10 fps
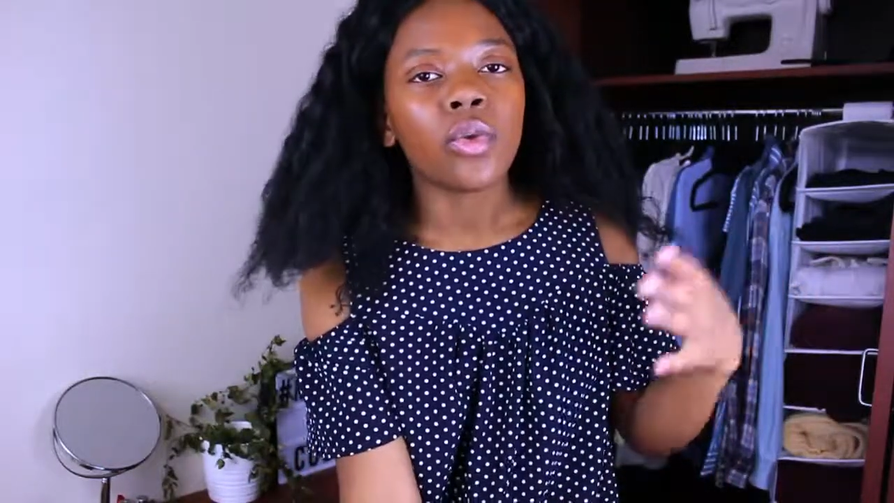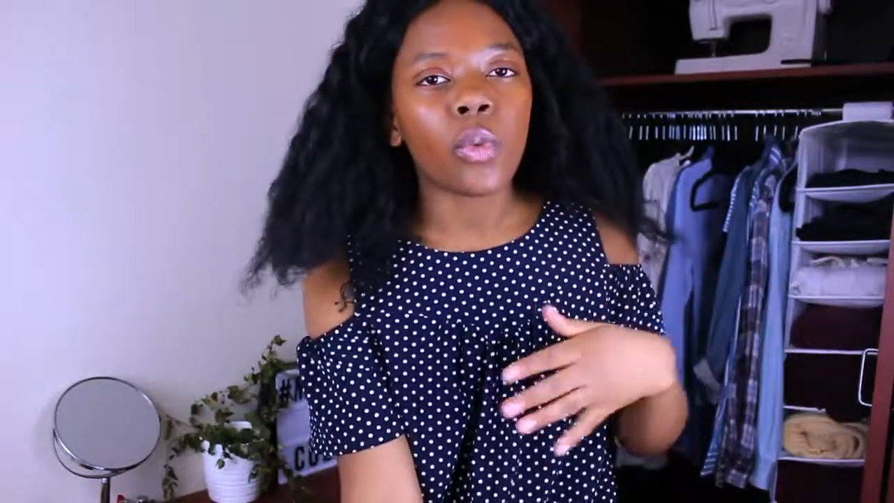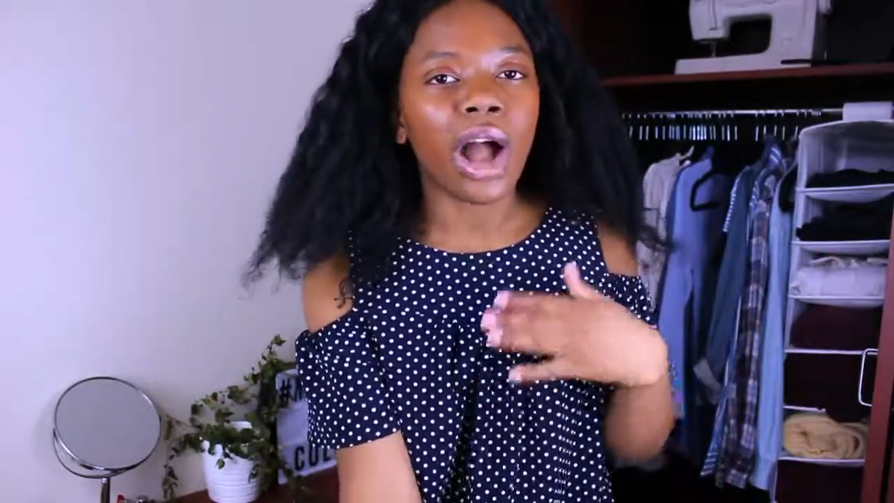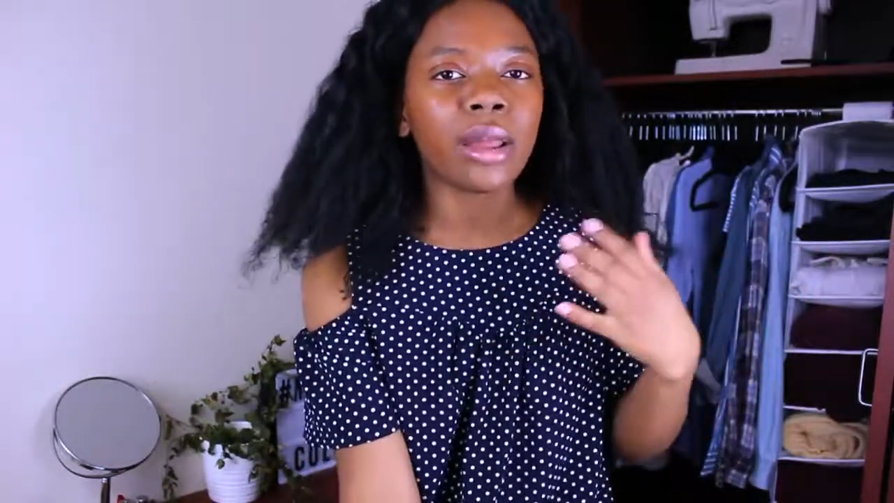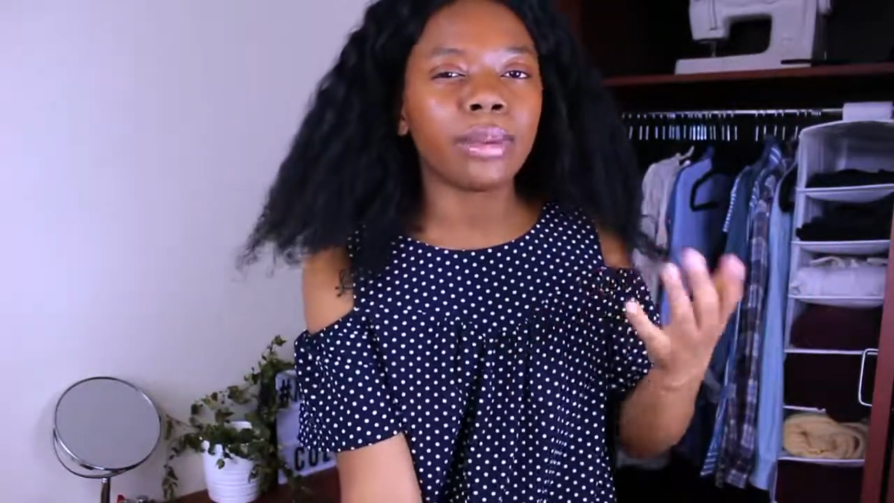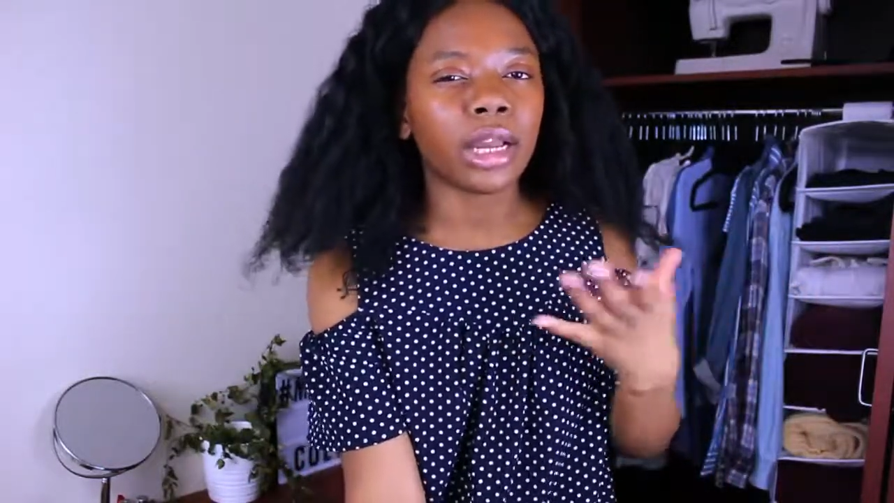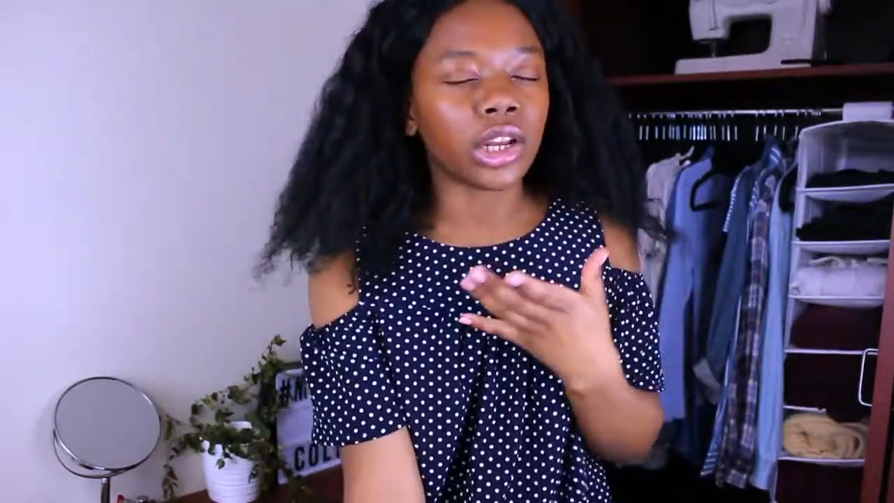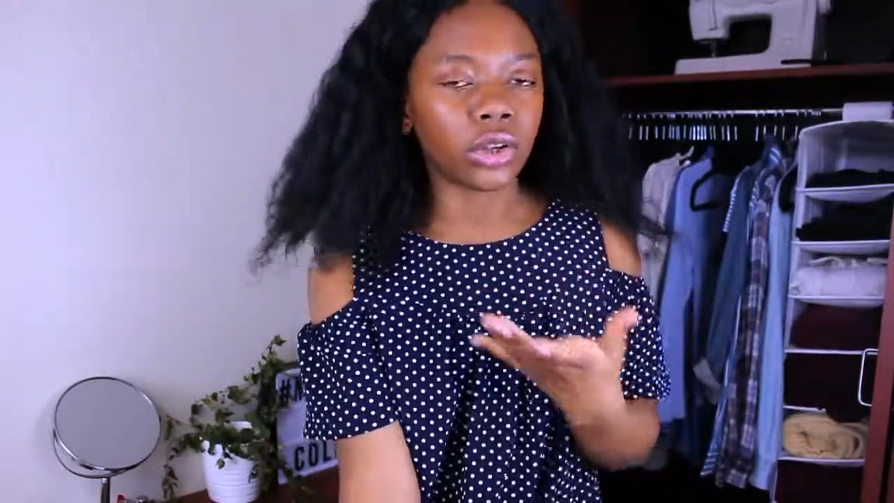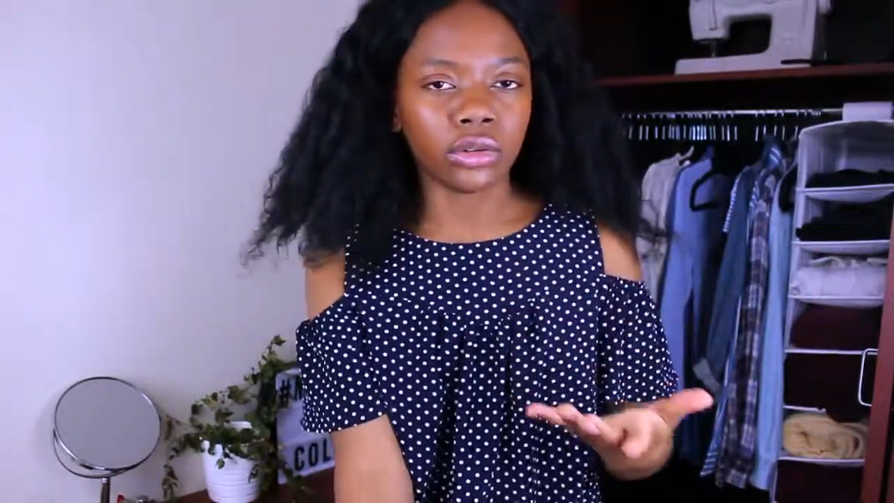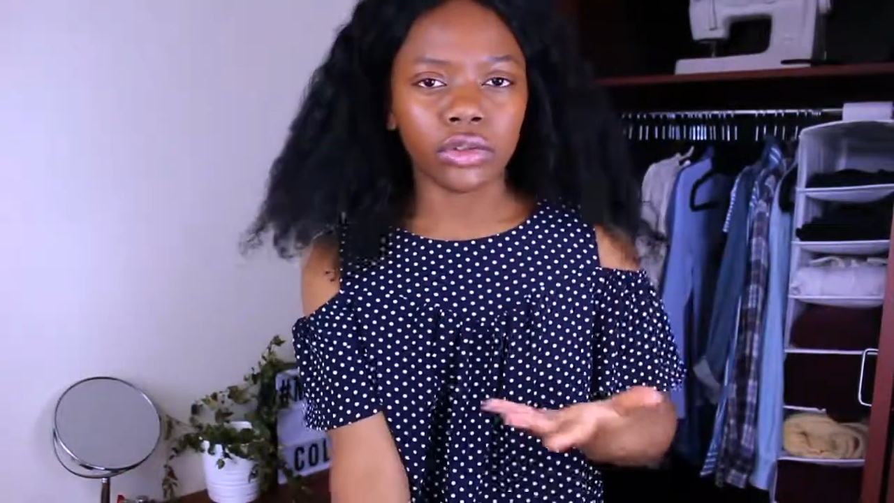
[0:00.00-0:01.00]
why buy
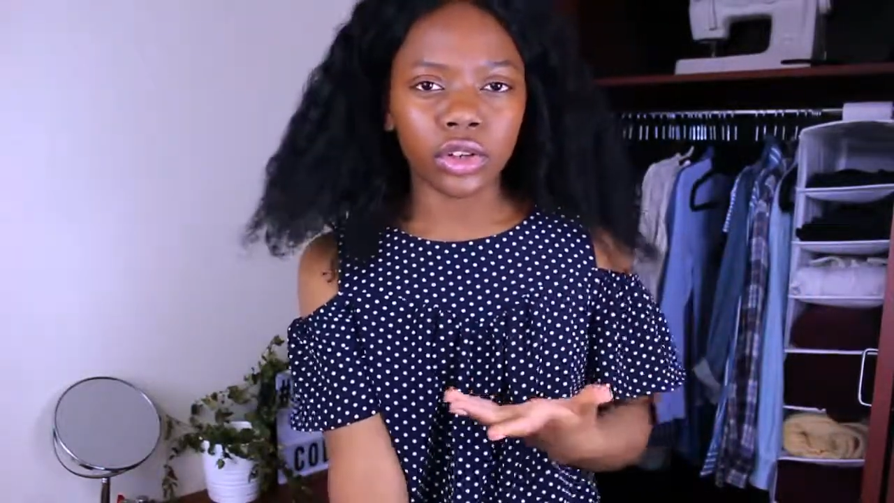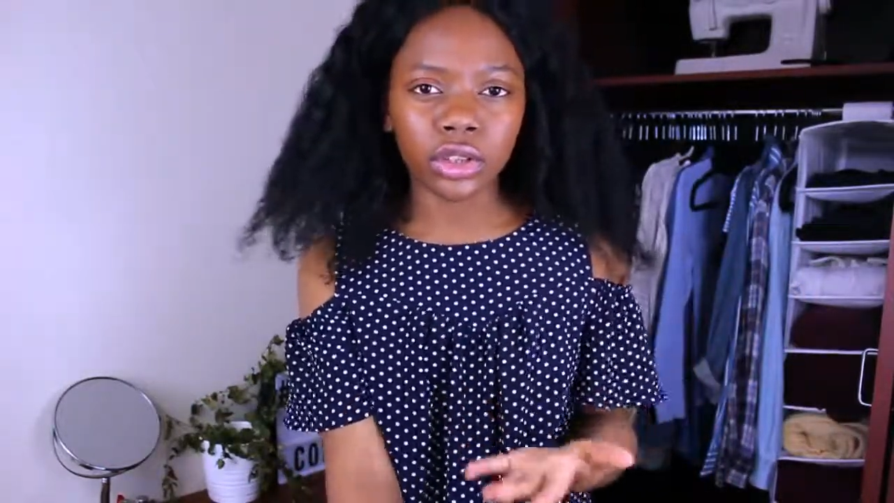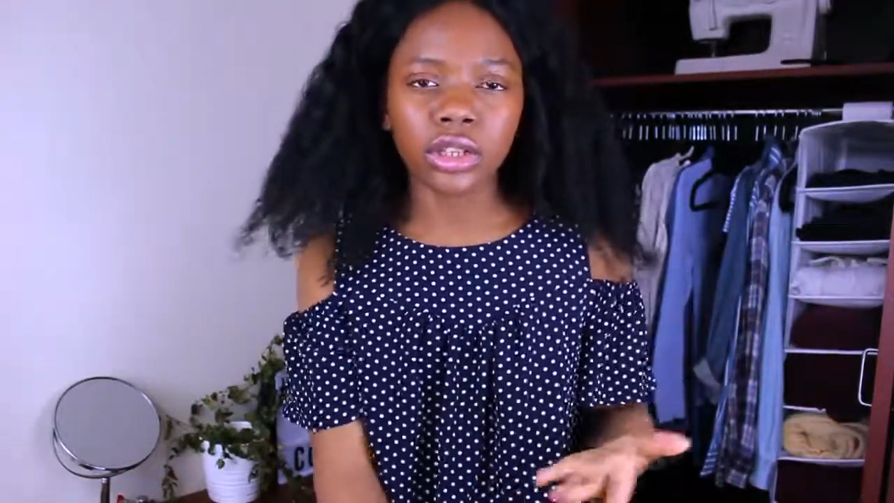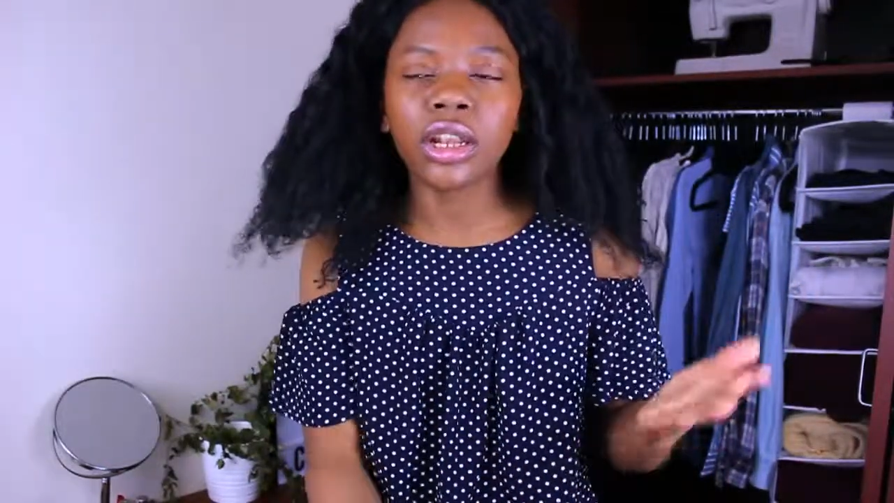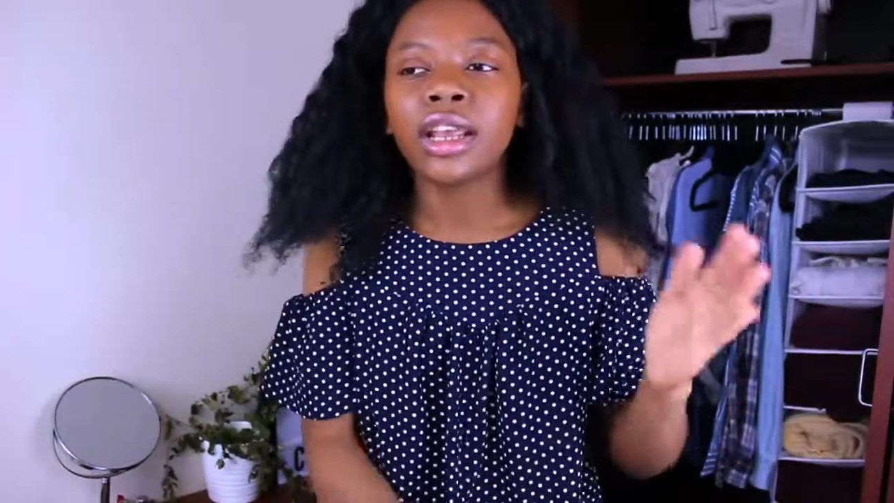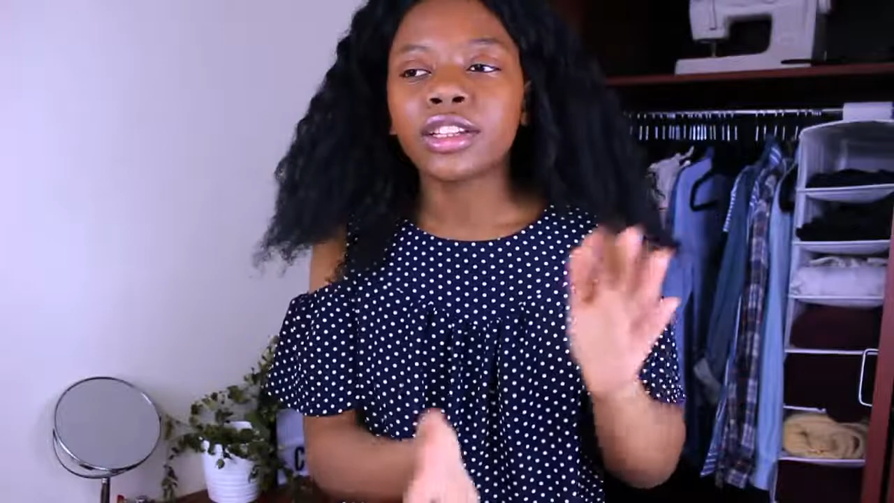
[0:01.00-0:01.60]
a new version?